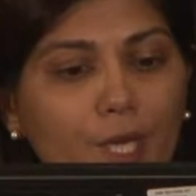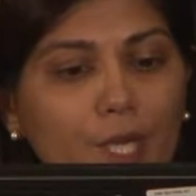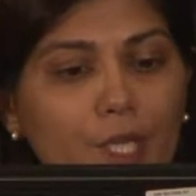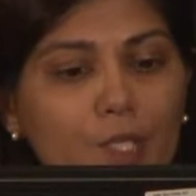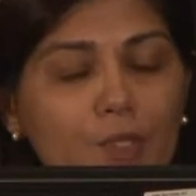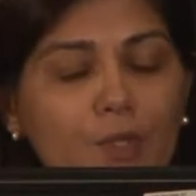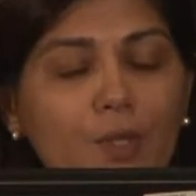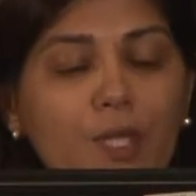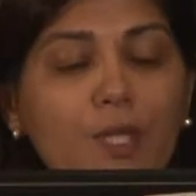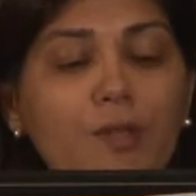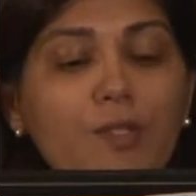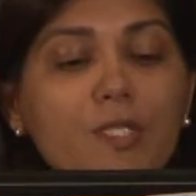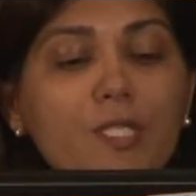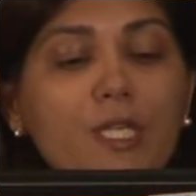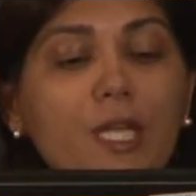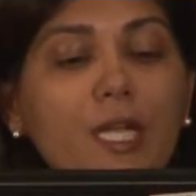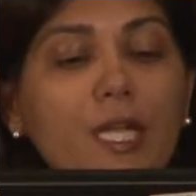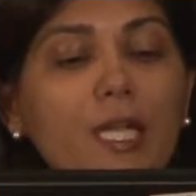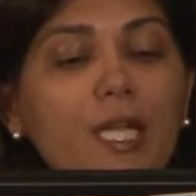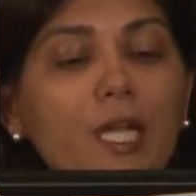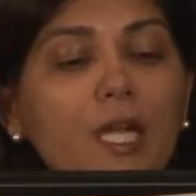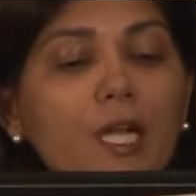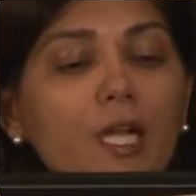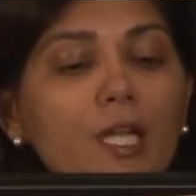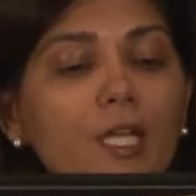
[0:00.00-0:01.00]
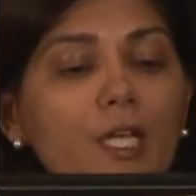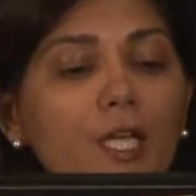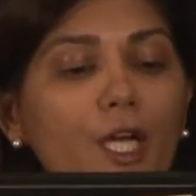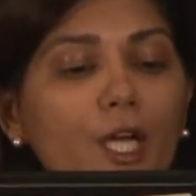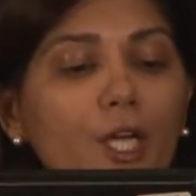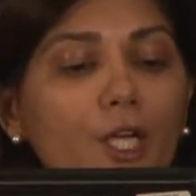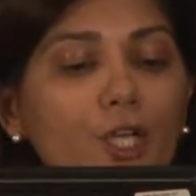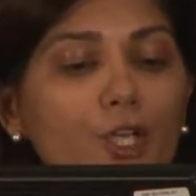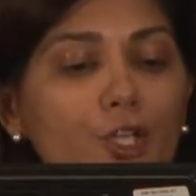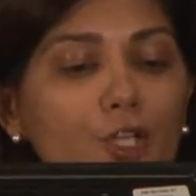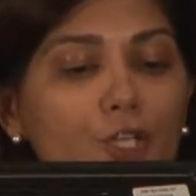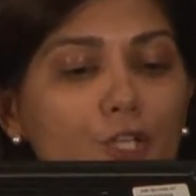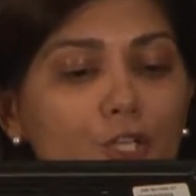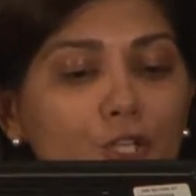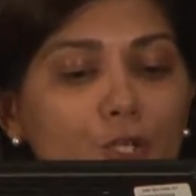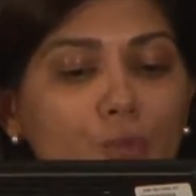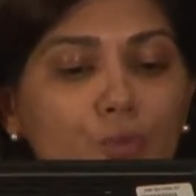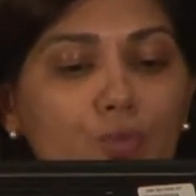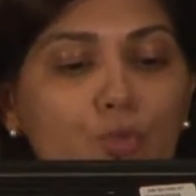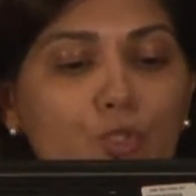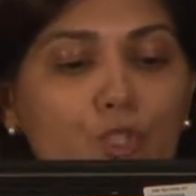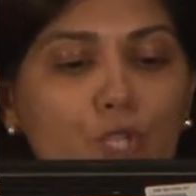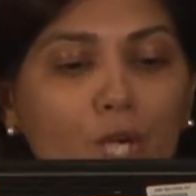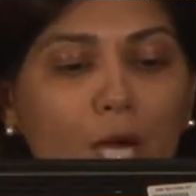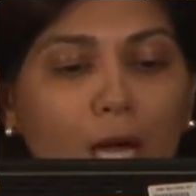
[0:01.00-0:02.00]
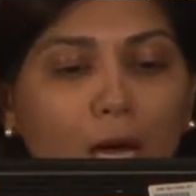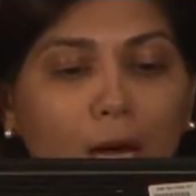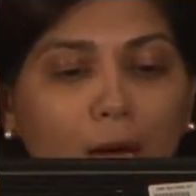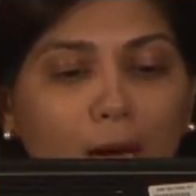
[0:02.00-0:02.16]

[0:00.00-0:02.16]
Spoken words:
So there is clearly a huge